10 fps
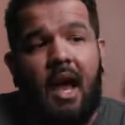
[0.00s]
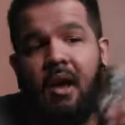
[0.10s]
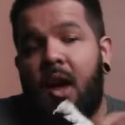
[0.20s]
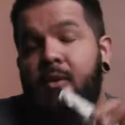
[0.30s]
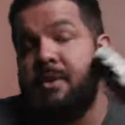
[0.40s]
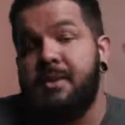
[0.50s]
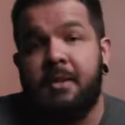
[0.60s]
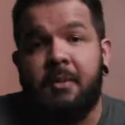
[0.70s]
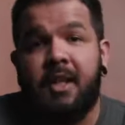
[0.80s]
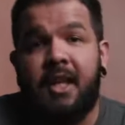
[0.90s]
also
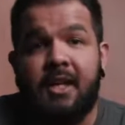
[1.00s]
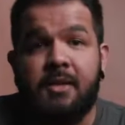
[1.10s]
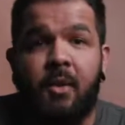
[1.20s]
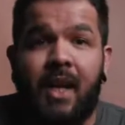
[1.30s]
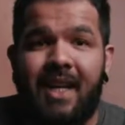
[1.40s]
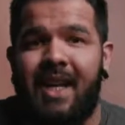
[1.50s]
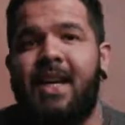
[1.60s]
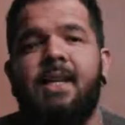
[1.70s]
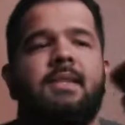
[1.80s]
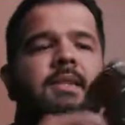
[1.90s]
something that is quite
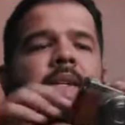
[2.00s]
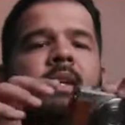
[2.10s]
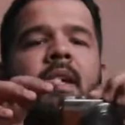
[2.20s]
nice